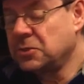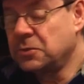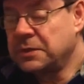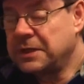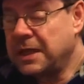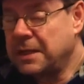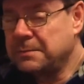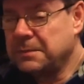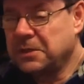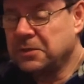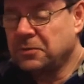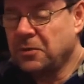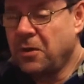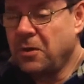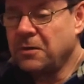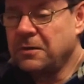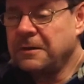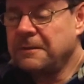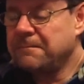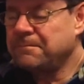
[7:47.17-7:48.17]
Don't get me
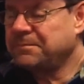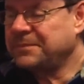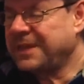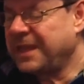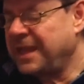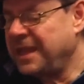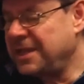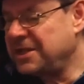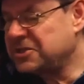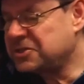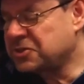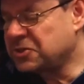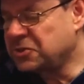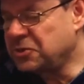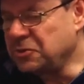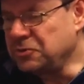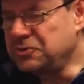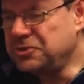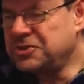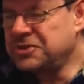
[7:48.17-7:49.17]
wrong, it's
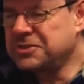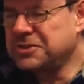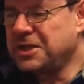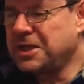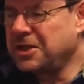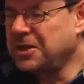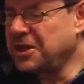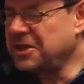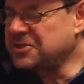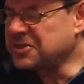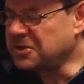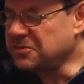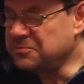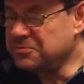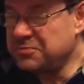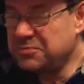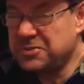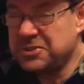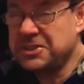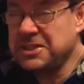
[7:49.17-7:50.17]
good, it's
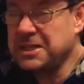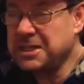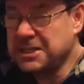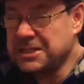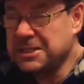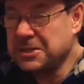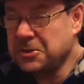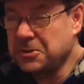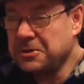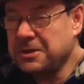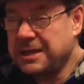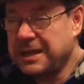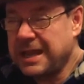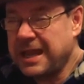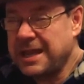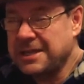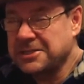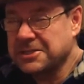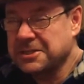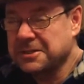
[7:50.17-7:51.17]
a seriously good
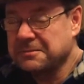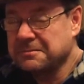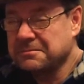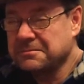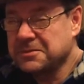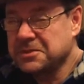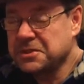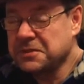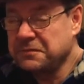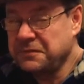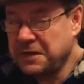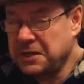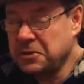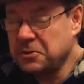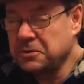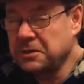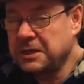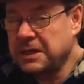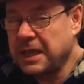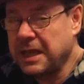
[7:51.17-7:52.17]
cask, it's a very
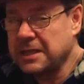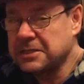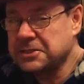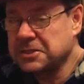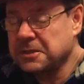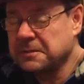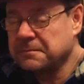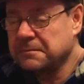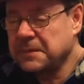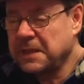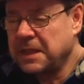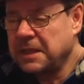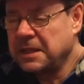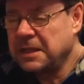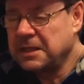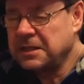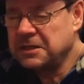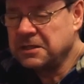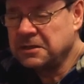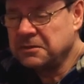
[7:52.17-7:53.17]
good cask.
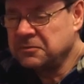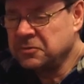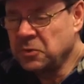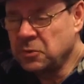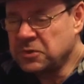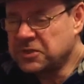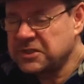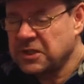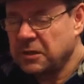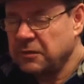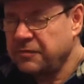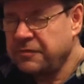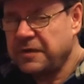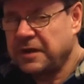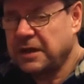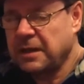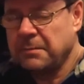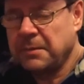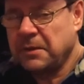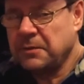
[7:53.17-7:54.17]
No
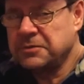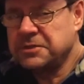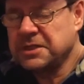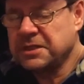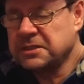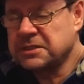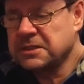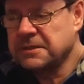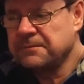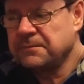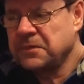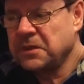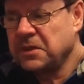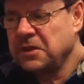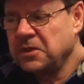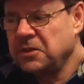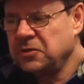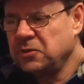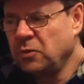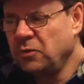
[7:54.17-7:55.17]
sulphuring about it.
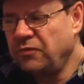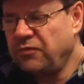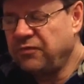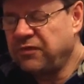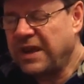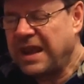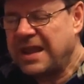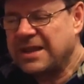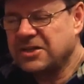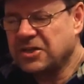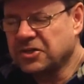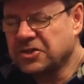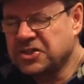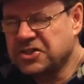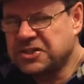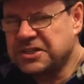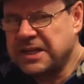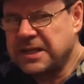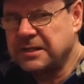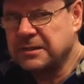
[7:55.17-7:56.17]
No flat or
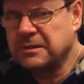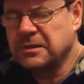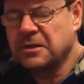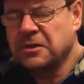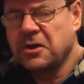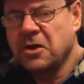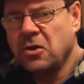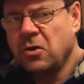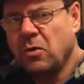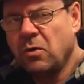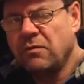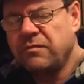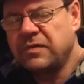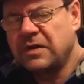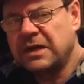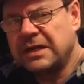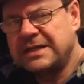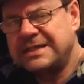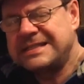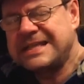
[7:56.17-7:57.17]
stale or
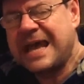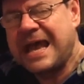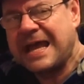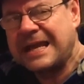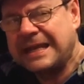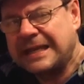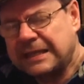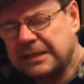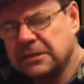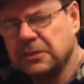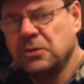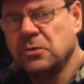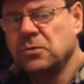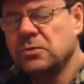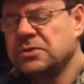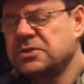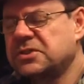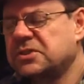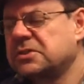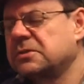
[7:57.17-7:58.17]
overly tannic
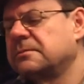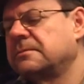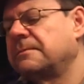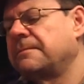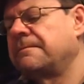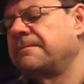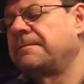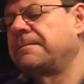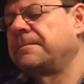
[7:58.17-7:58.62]
notes.